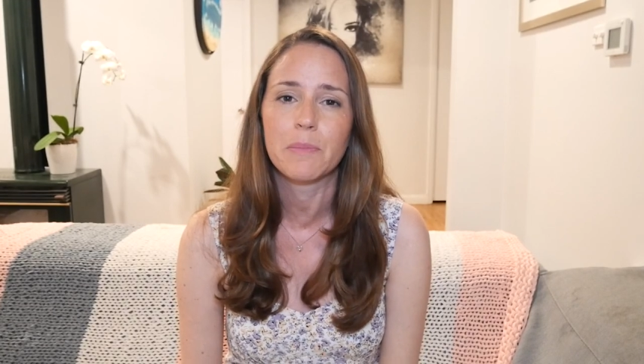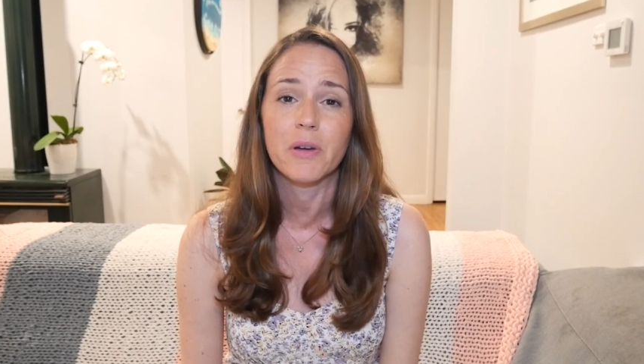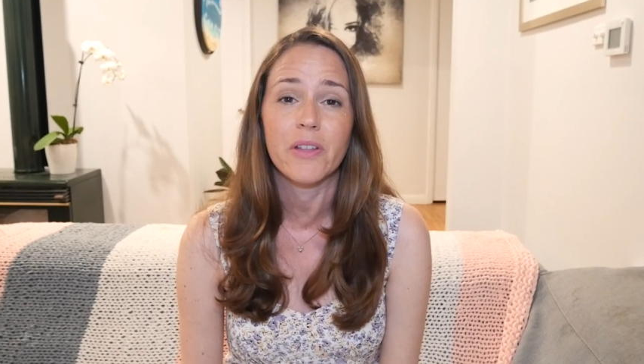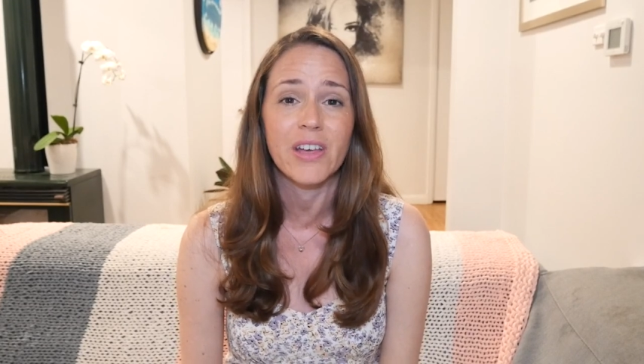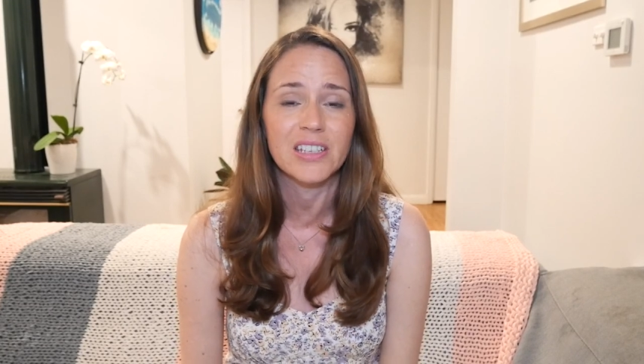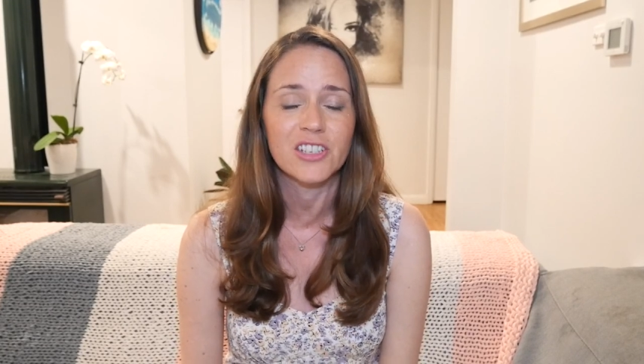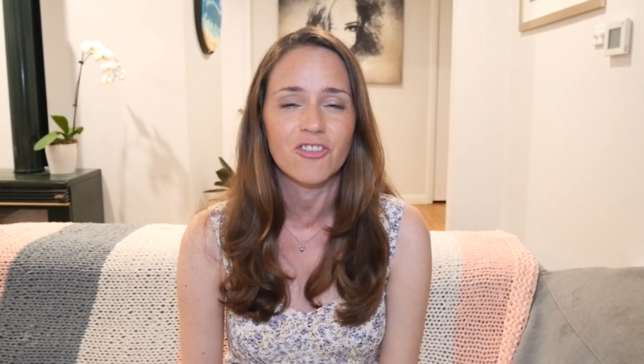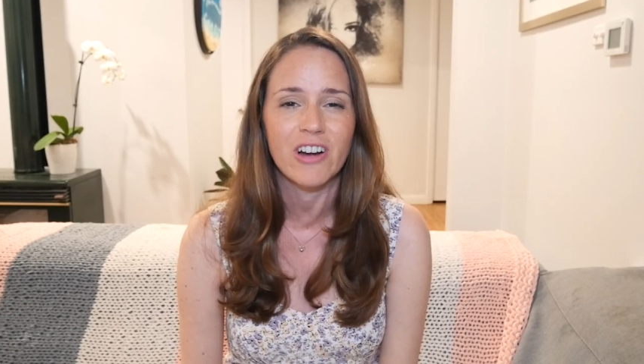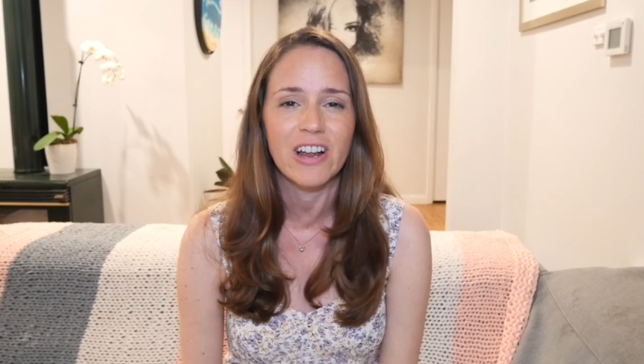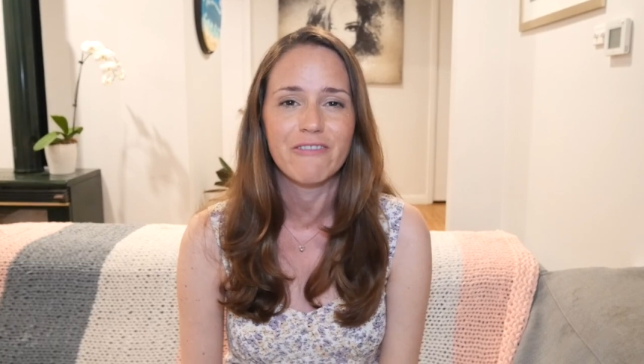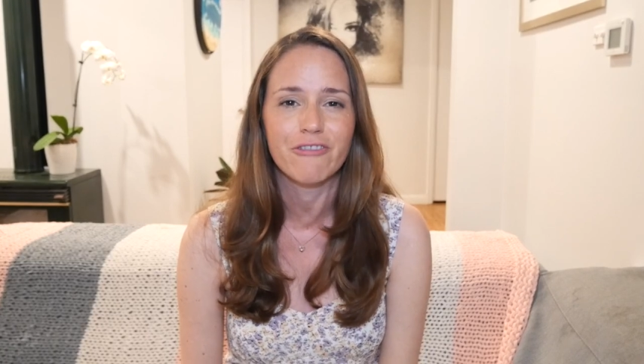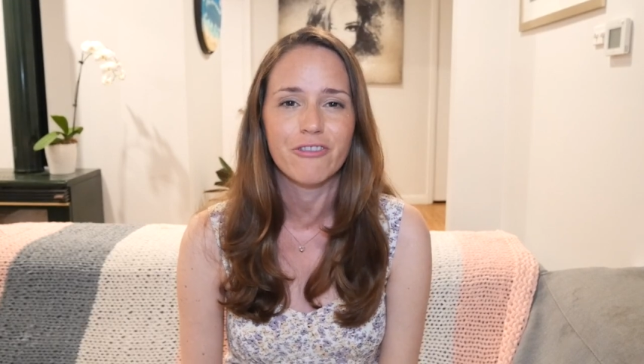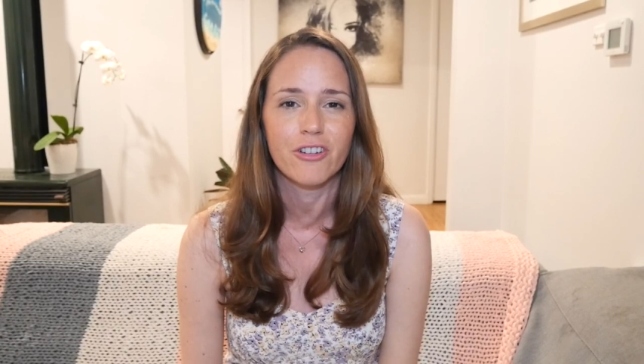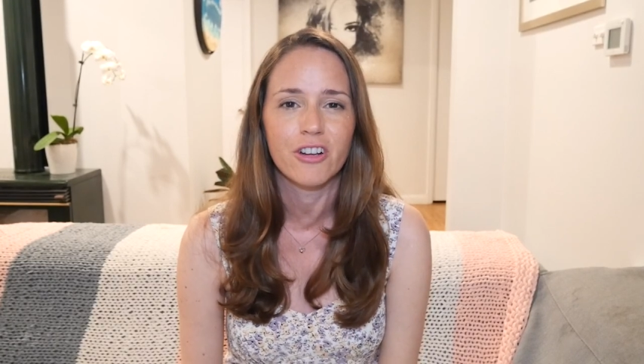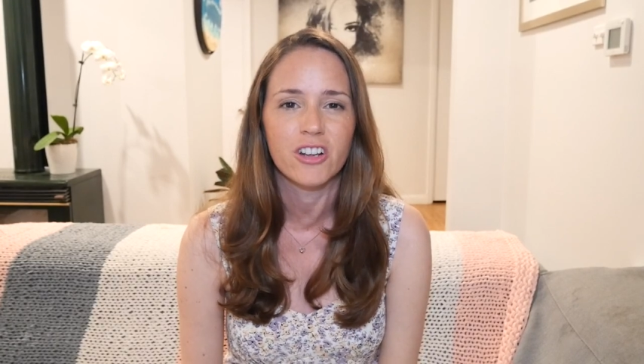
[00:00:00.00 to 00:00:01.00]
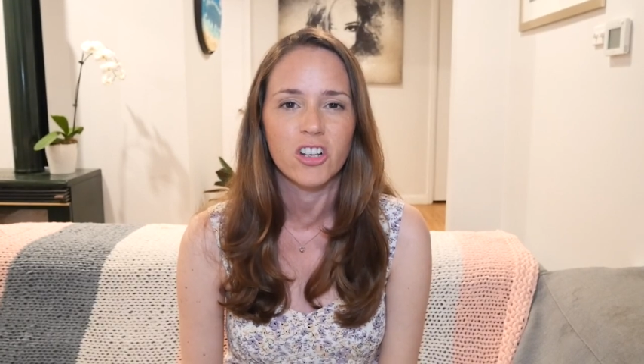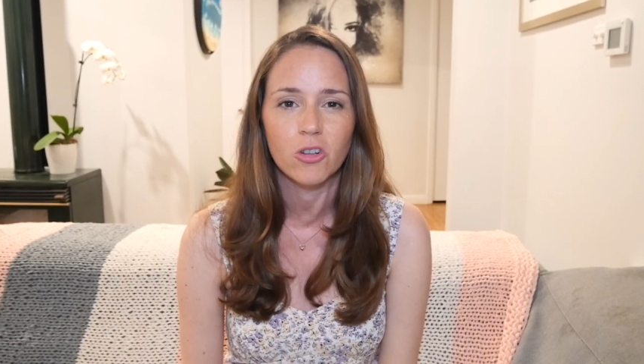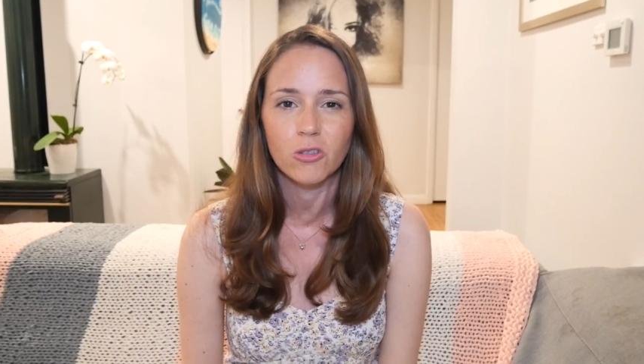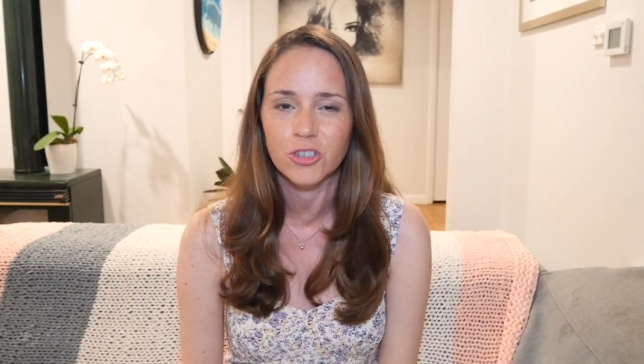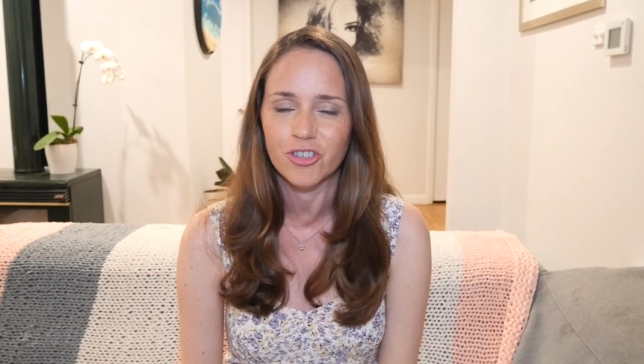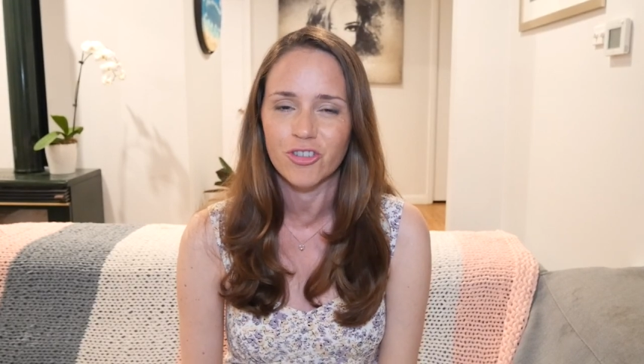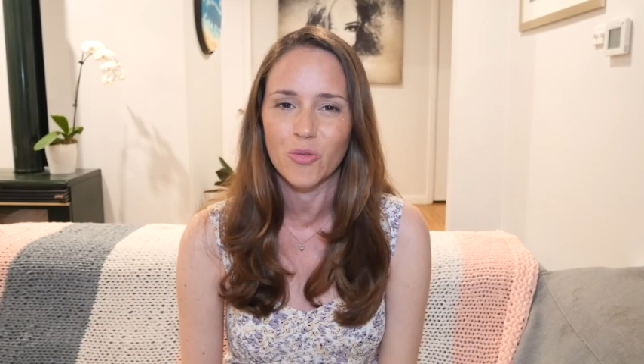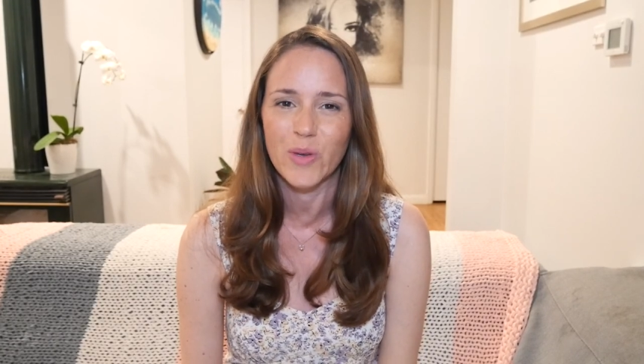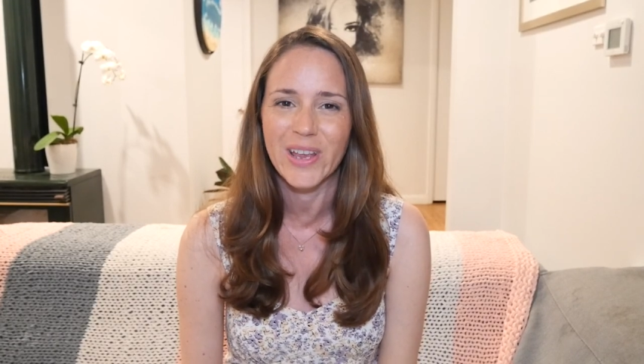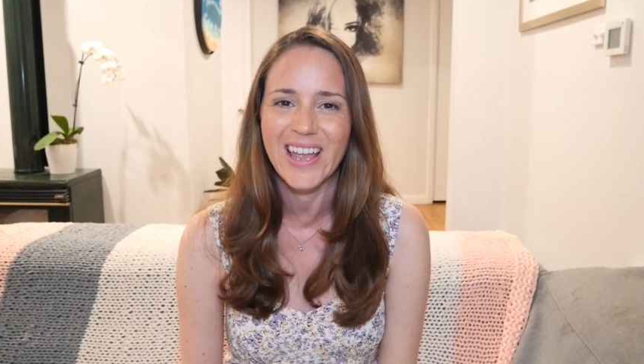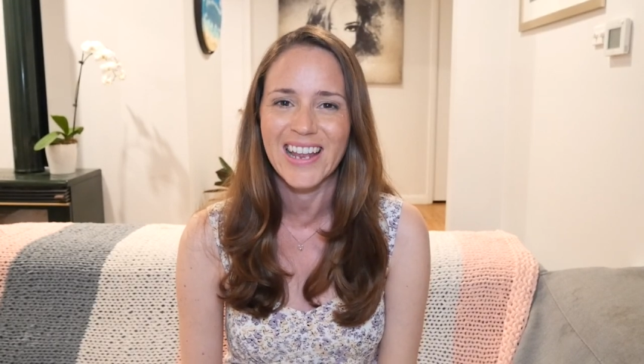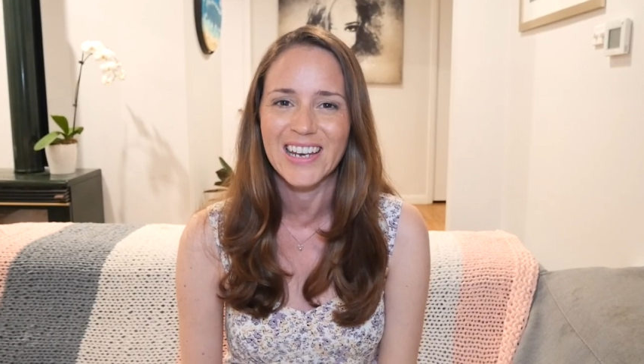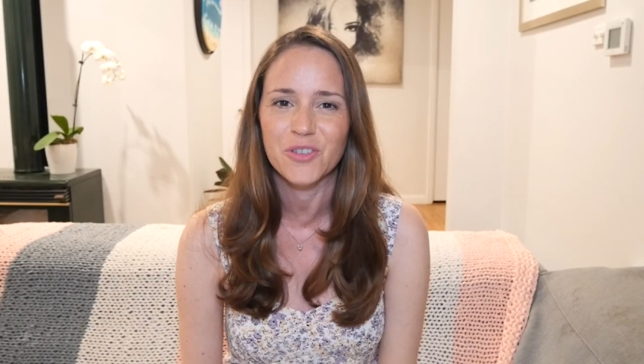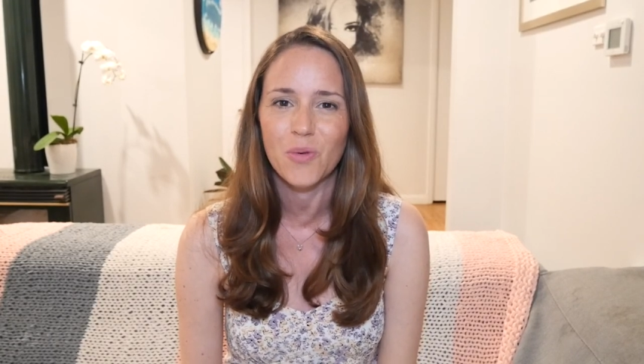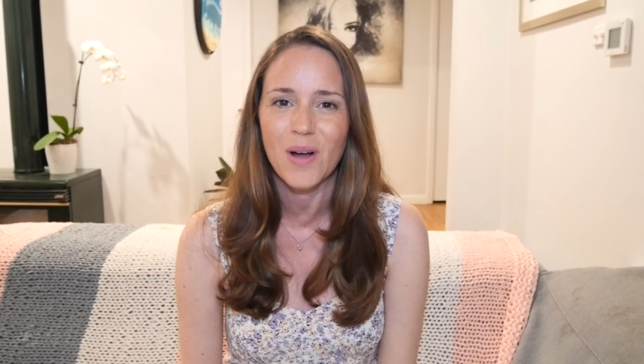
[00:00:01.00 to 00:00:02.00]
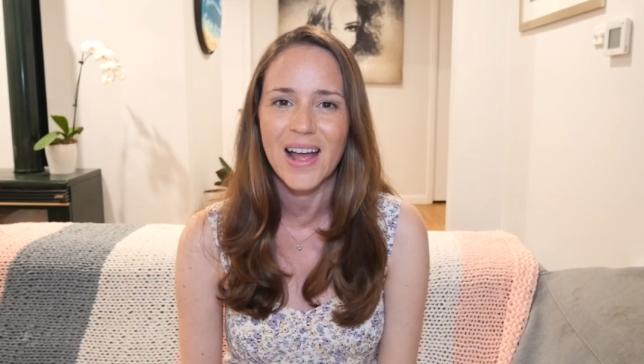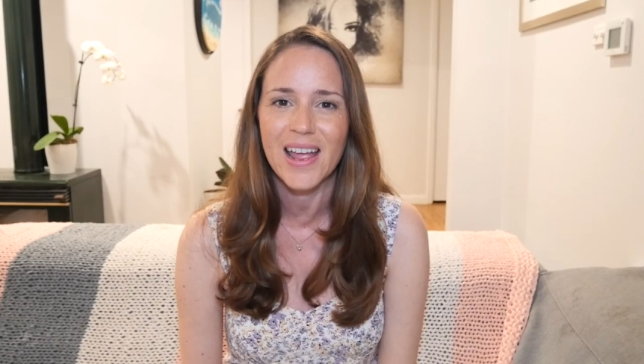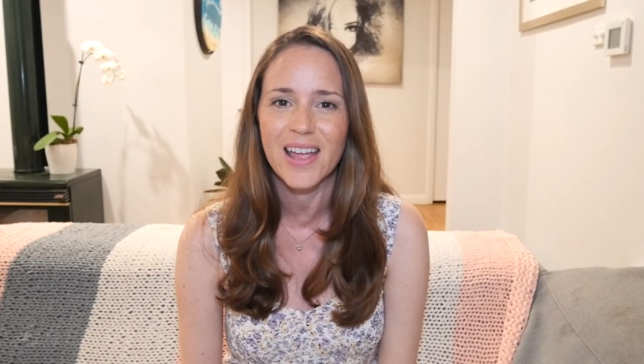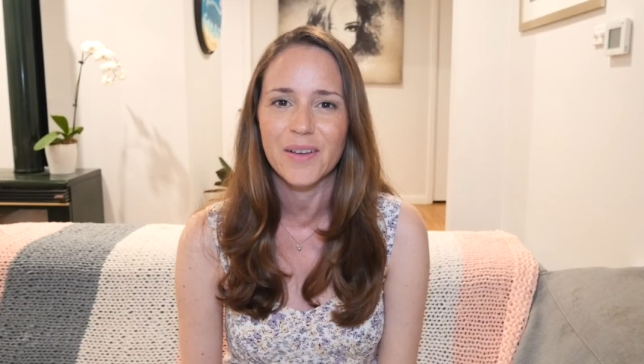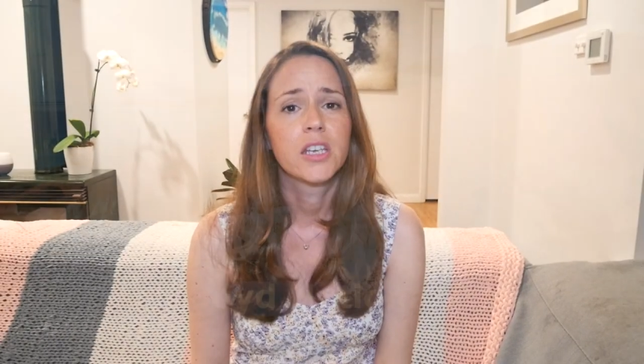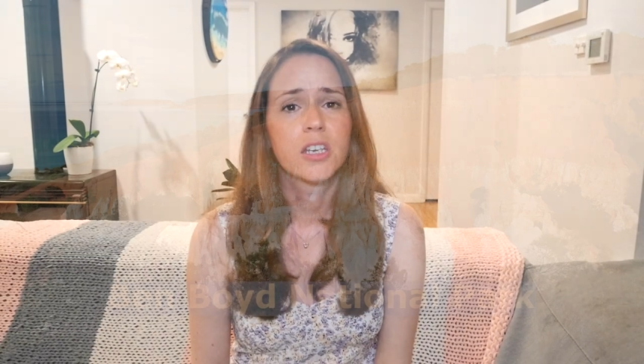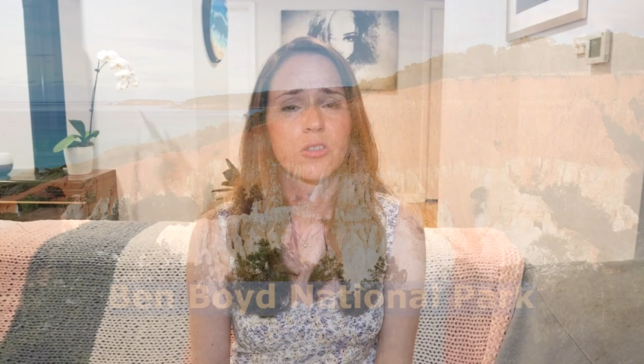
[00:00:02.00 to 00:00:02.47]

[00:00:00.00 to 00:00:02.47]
but that's great for a cultural weekend away. You